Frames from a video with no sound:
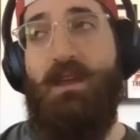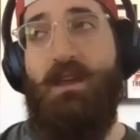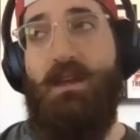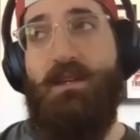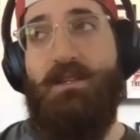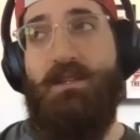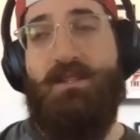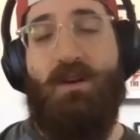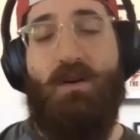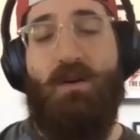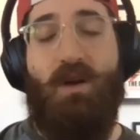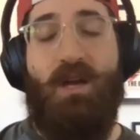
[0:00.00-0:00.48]

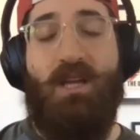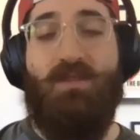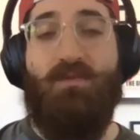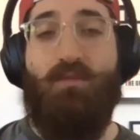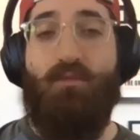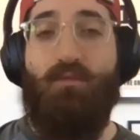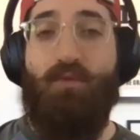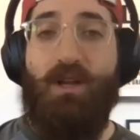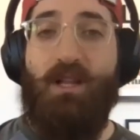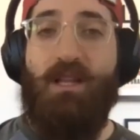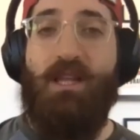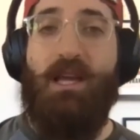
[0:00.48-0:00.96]
So it's
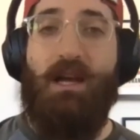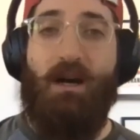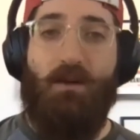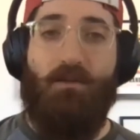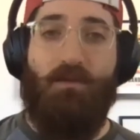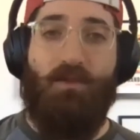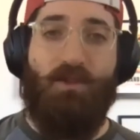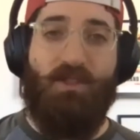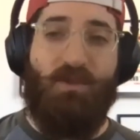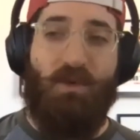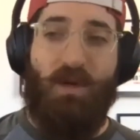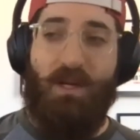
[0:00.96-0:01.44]
really
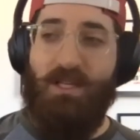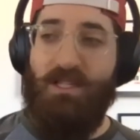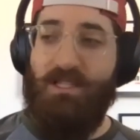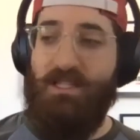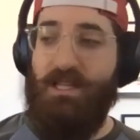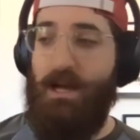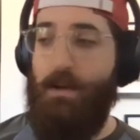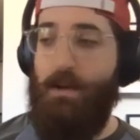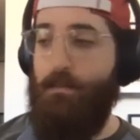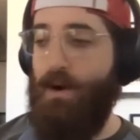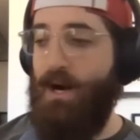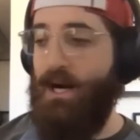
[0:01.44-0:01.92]
helpful. So
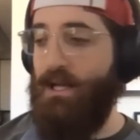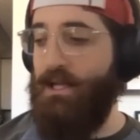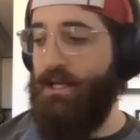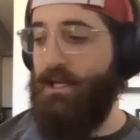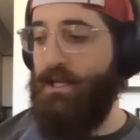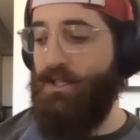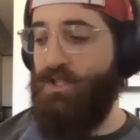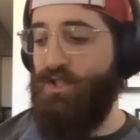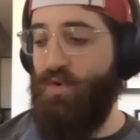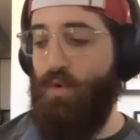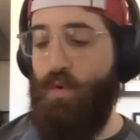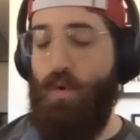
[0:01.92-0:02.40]
I bought like
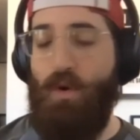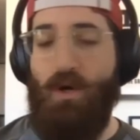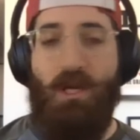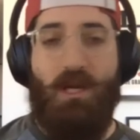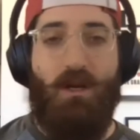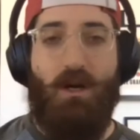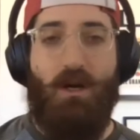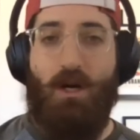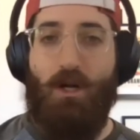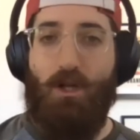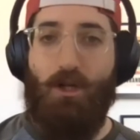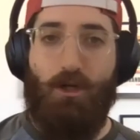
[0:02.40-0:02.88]
a
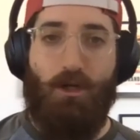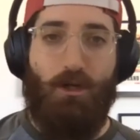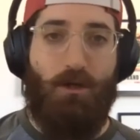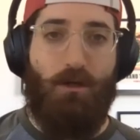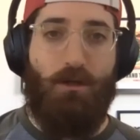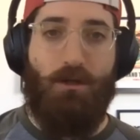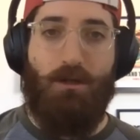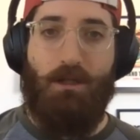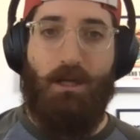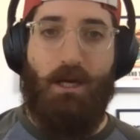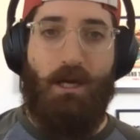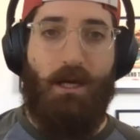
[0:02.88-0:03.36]

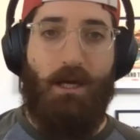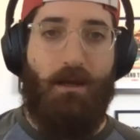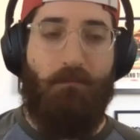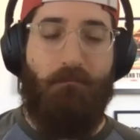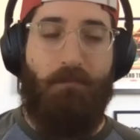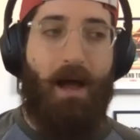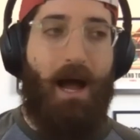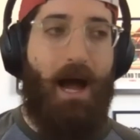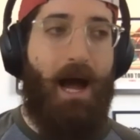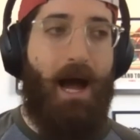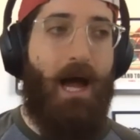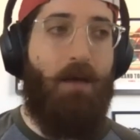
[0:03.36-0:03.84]
$20 like
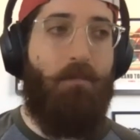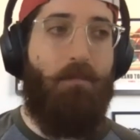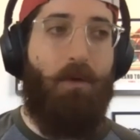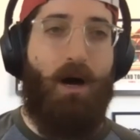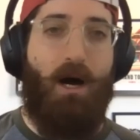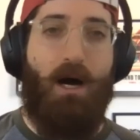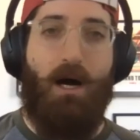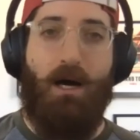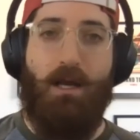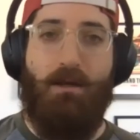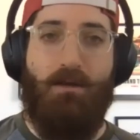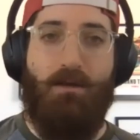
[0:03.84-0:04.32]

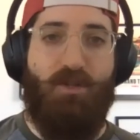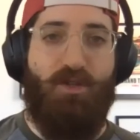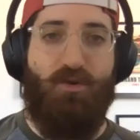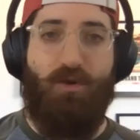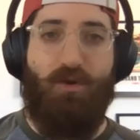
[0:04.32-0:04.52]
iPhone